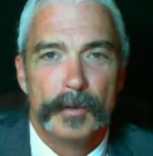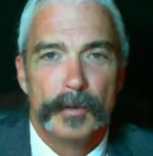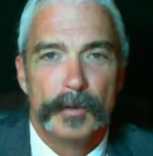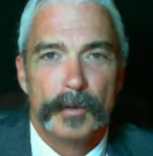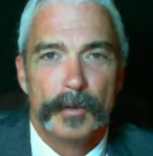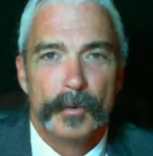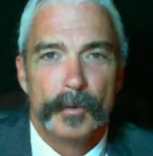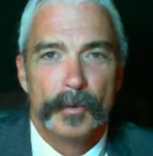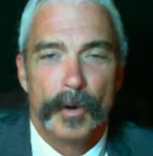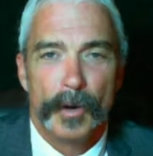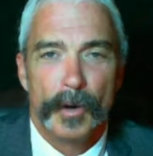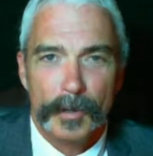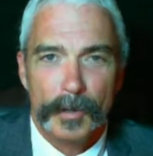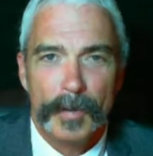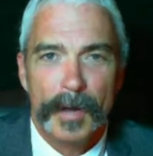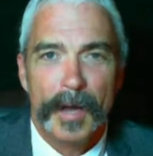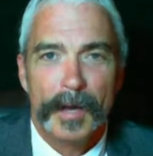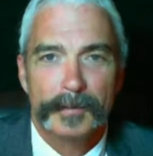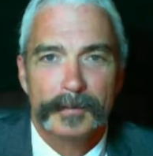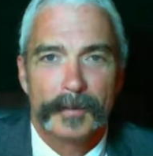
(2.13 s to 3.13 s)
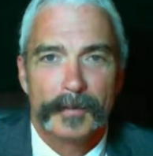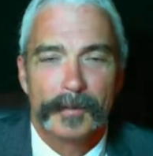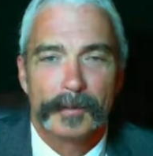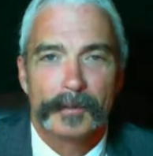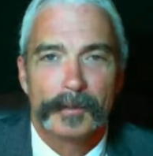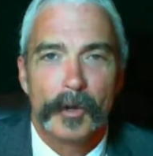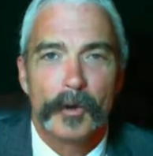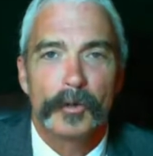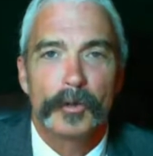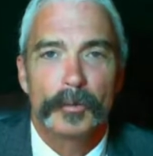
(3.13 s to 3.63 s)
Welcome back to the
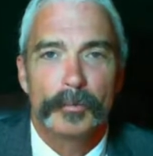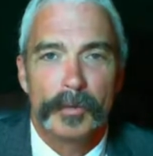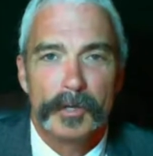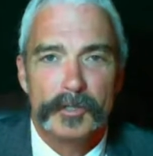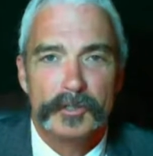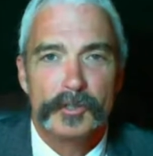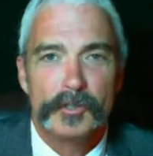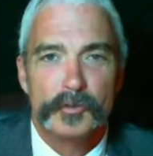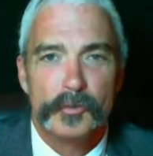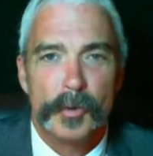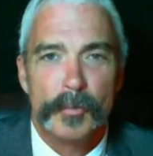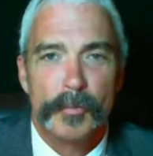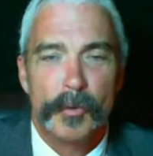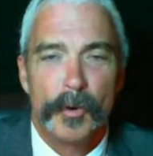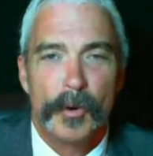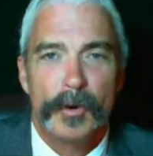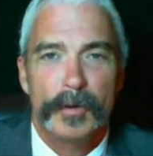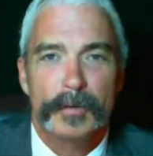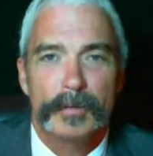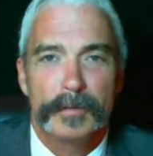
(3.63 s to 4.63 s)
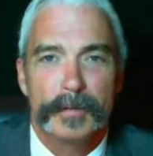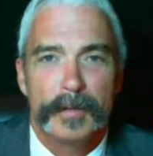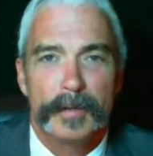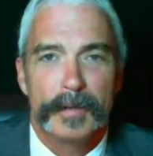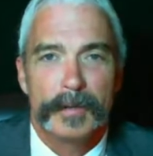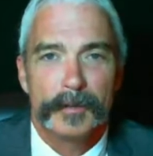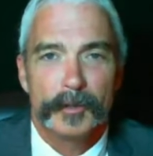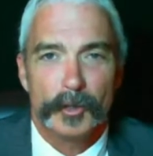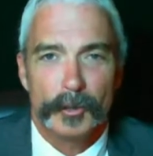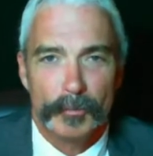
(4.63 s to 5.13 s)
Local Business Report.
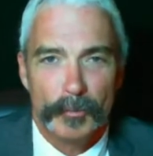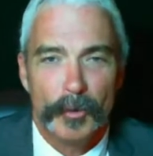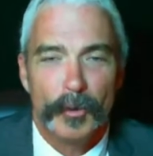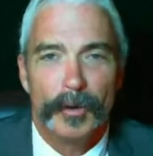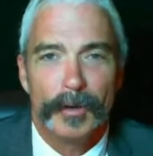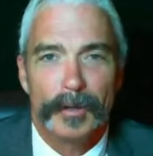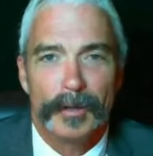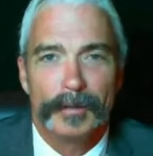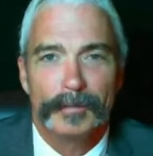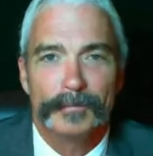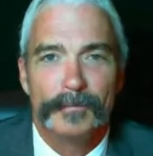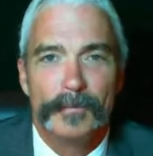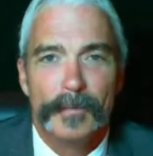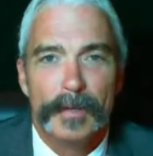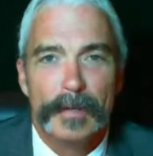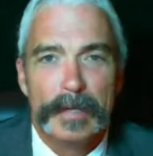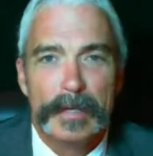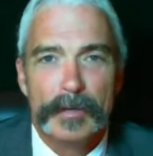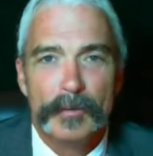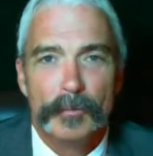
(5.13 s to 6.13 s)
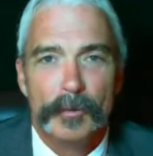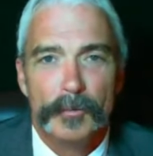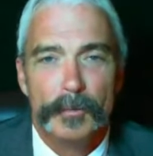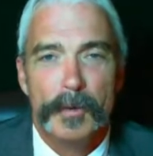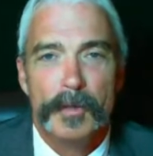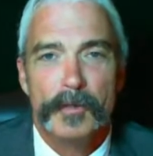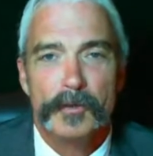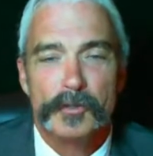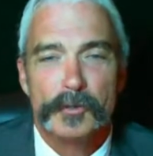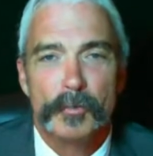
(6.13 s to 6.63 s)
Good morning. With me
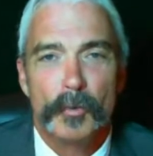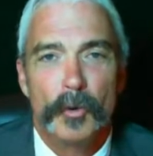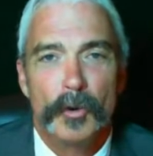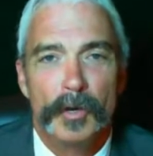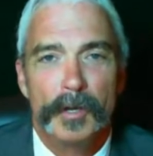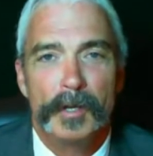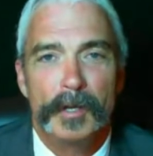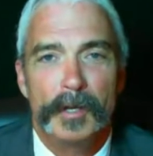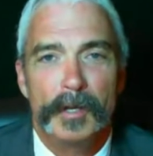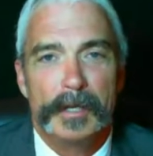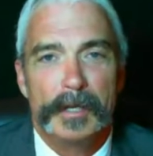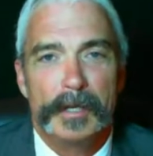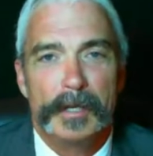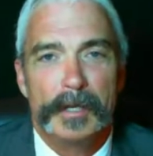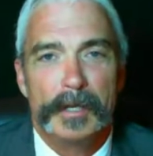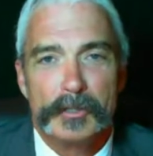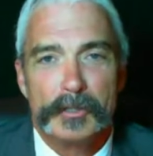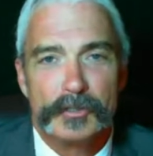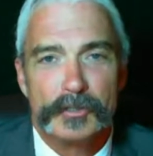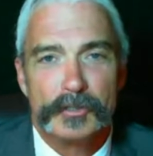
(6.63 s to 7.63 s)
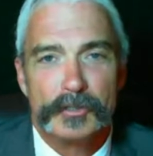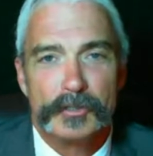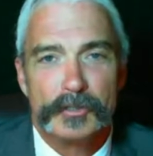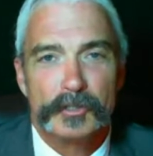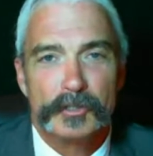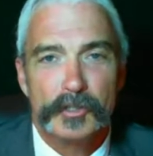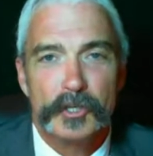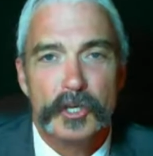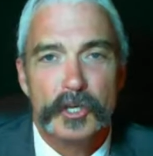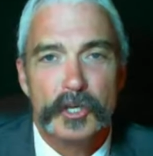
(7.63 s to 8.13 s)
this morning is
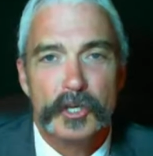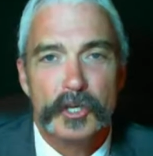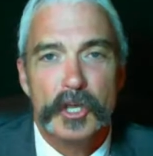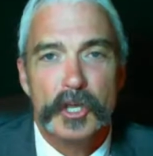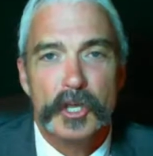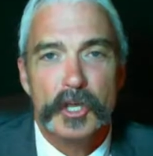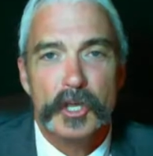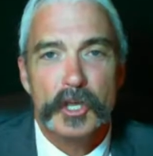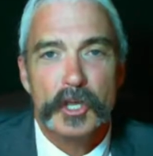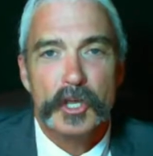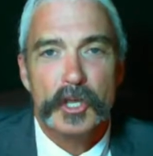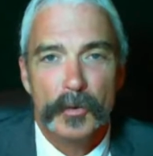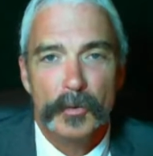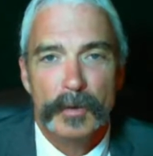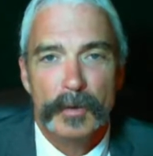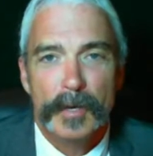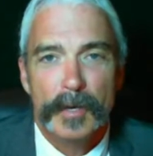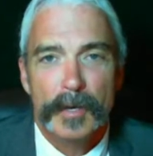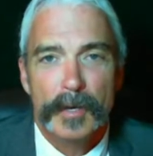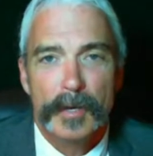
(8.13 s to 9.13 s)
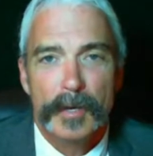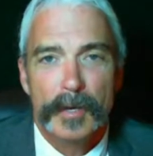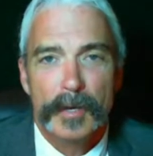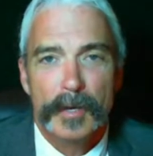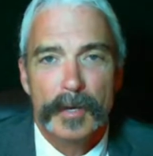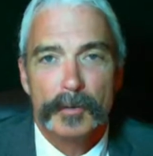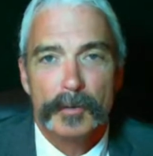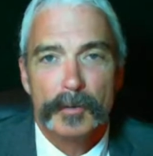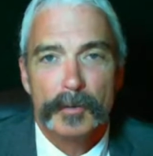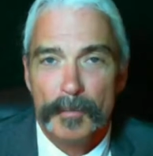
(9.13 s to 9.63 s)
CEO
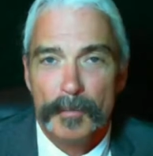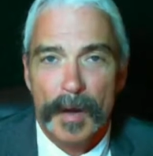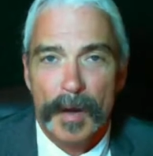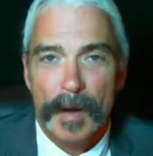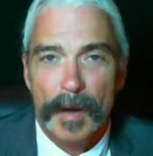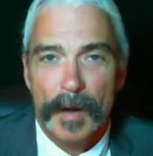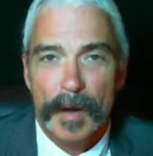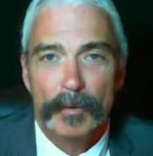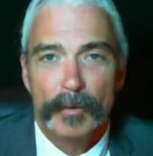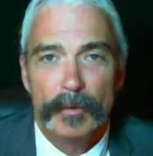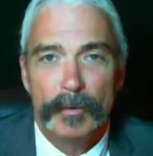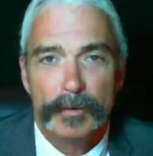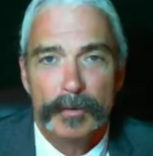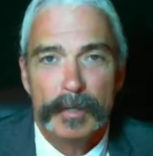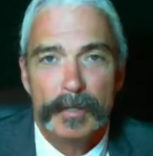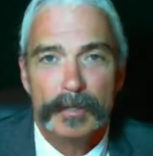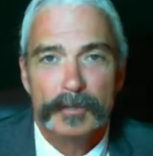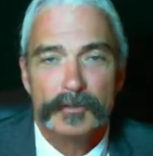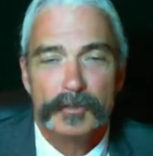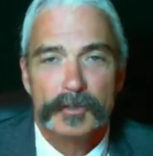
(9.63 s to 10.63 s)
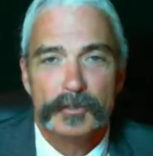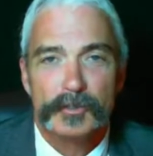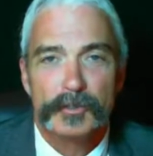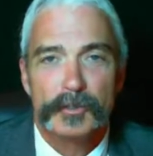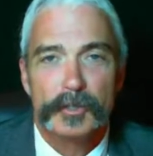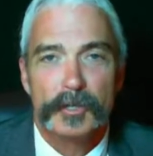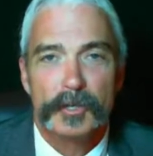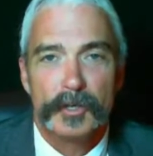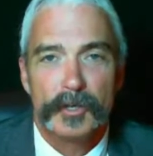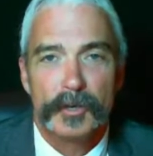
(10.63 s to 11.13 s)
Bryan Mower. He's the
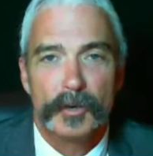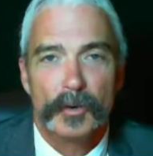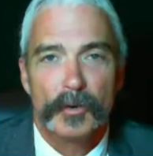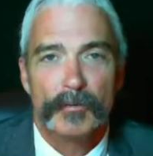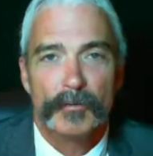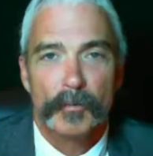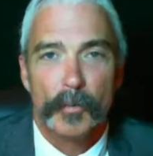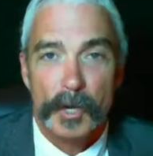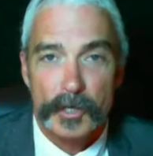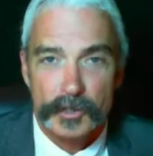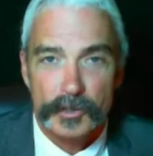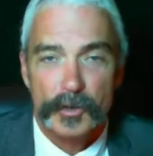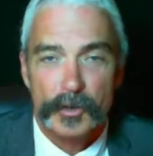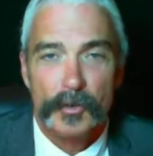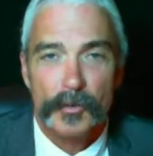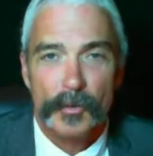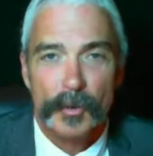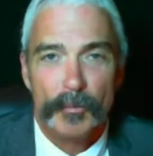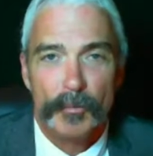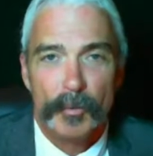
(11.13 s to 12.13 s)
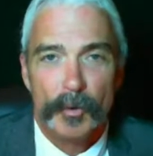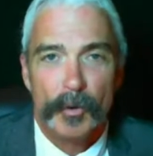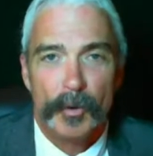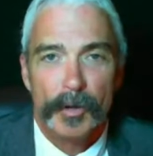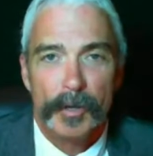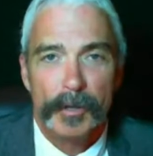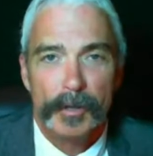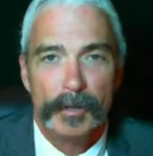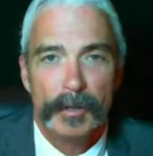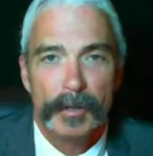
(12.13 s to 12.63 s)
CEO of Western Reporting.
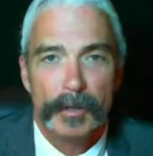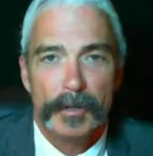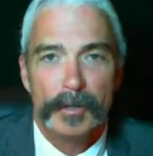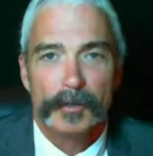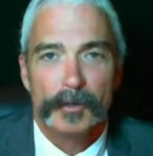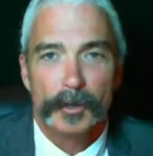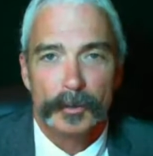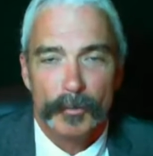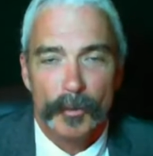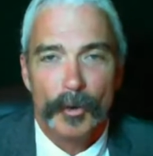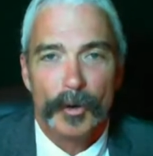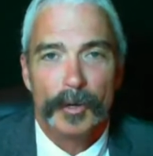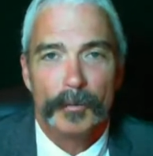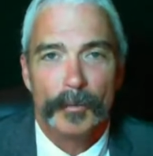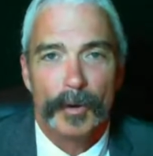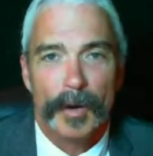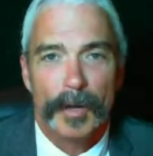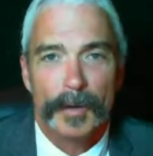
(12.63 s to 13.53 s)
Good morning, Bryan.